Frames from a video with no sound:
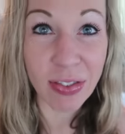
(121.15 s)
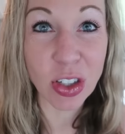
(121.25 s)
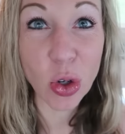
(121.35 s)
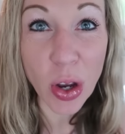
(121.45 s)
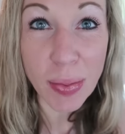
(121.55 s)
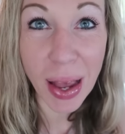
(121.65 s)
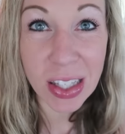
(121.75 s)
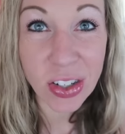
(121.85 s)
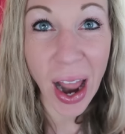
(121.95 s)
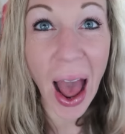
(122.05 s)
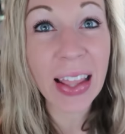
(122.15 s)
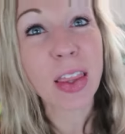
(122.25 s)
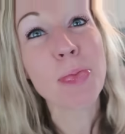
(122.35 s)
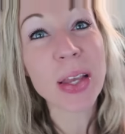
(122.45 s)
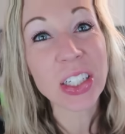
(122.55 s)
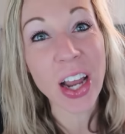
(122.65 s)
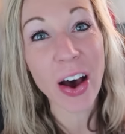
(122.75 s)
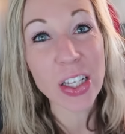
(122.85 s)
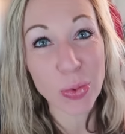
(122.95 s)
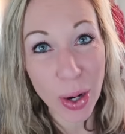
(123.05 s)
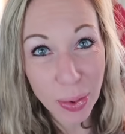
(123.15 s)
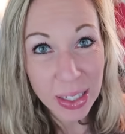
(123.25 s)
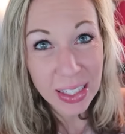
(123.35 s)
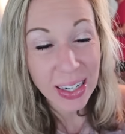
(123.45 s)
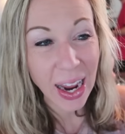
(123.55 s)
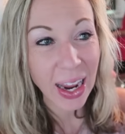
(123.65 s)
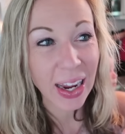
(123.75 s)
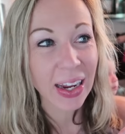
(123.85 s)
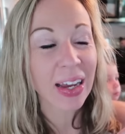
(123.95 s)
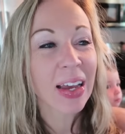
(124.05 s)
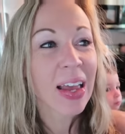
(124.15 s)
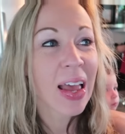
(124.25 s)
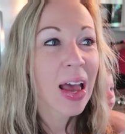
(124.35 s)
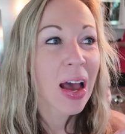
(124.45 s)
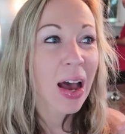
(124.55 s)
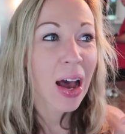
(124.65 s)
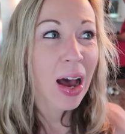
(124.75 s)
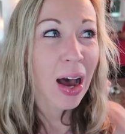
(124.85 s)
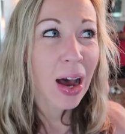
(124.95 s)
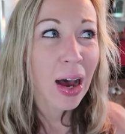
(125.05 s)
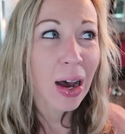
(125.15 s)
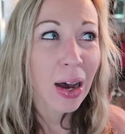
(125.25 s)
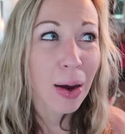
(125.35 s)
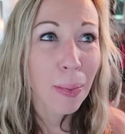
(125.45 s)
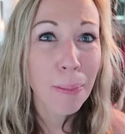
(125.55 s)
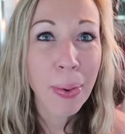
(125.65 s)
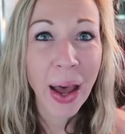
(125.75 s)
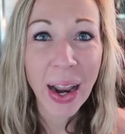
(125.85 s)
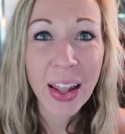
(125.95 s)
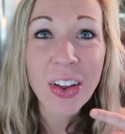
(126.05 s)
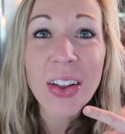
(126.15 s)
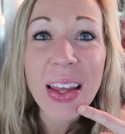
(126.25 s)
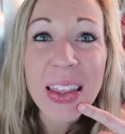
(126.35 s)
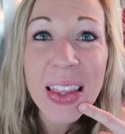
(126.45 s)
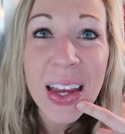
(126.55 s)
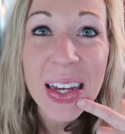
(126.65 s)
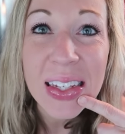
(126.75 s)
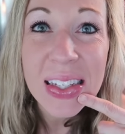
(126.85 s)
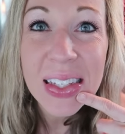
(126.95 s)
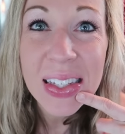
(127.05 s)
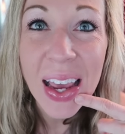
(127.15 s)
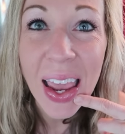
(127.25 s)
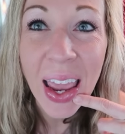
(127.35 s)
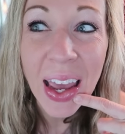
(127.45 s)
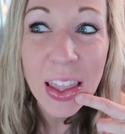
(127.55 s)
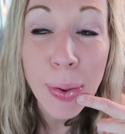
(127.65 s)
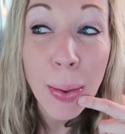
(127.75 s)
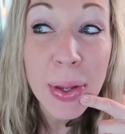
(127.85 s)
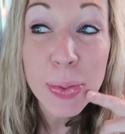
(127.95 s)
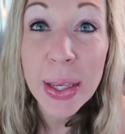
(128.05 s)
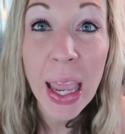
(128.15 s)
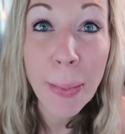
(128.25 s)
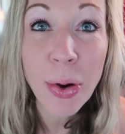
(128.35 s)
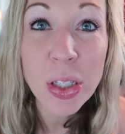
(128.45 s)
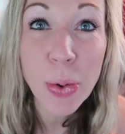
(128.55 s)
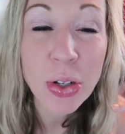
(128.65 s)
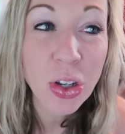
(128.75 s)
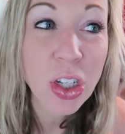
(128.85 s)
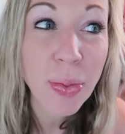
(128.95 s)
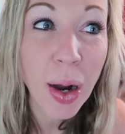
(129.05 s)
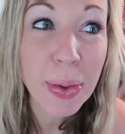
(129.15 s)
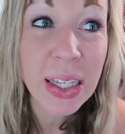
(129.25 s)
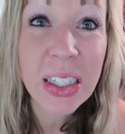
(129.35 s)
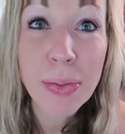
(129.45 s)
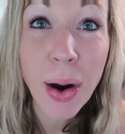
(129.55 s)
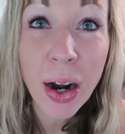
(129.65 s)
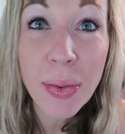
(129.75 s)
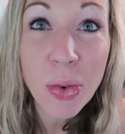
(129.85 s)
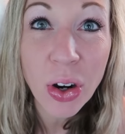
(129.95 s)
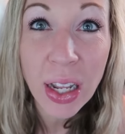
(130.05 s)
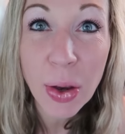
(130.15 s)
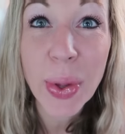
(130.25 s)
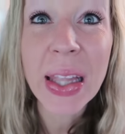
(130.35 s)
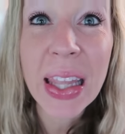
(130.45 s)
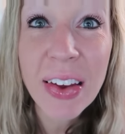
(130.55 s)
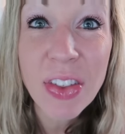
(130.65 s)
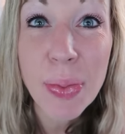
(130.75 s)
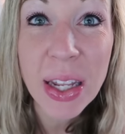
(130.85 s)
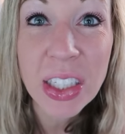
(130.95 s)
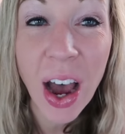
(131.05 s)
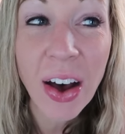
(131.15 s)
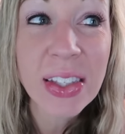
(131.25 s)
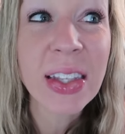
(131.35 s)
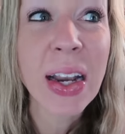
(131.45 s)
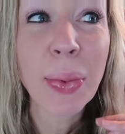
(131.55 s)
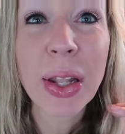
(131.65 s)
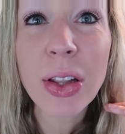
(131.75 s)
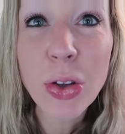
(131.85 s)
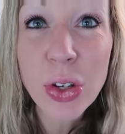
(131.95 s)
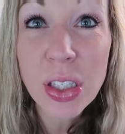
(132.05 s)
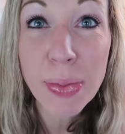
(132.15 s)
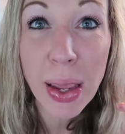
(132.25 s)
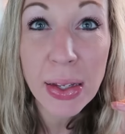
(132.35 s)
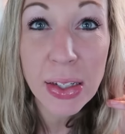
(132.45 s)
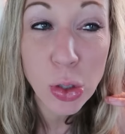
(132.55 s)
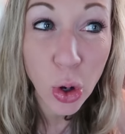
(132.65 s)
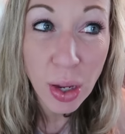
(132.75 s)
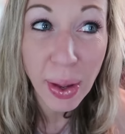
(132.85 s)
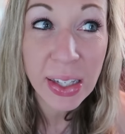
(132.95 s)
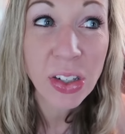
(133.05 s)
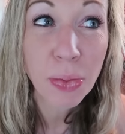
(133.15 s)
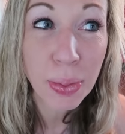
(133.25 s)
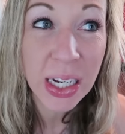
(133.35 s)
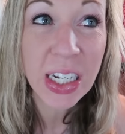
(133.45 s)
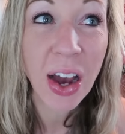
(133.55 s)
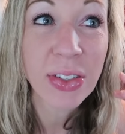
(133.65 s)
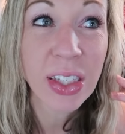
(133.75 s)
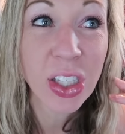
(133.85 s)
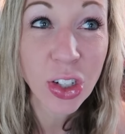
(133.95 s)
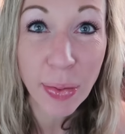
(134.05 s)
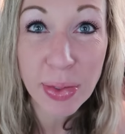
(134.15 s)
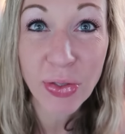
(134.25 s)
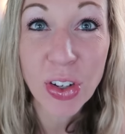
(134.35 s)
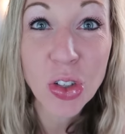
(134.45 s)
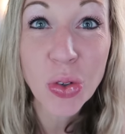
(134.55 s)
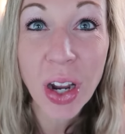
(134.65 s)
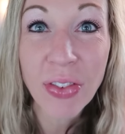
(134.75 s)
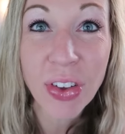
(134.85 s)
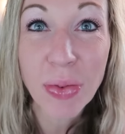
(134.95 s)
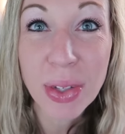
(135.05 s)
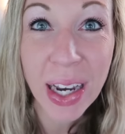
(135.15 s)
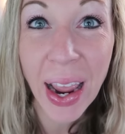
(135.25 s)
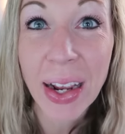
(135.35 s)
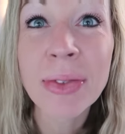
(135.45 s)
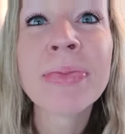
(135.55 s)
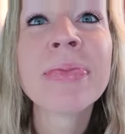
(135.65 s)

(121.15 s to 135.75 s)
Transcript: have a toy master at the beach house where we're staying. Okay. But I look like this. And the problem is we can't postpone till tomorrow because tomorrow morning we leave the beach house. And then I would lose my Toy Master Beach House script if we do not film today.